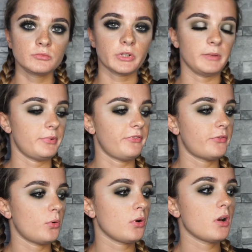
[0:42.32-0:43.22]
Right,
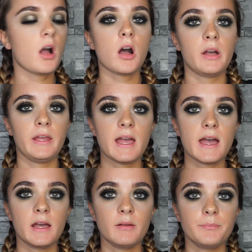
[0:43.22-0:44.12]
before
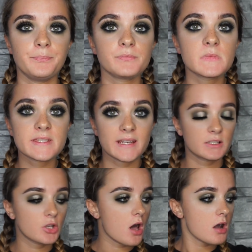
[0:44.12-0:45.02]
I
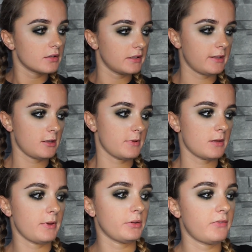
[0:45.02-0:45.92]
start talking a little
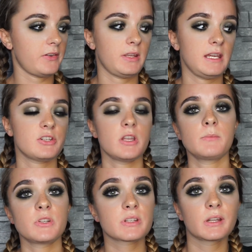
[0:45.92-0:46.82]
bit about the foundation,
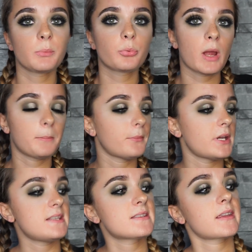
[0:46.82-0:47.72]
I'm just gonna prep
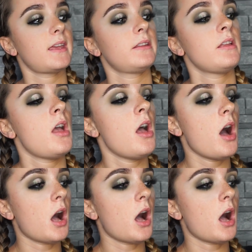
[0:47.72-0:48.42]
my skin.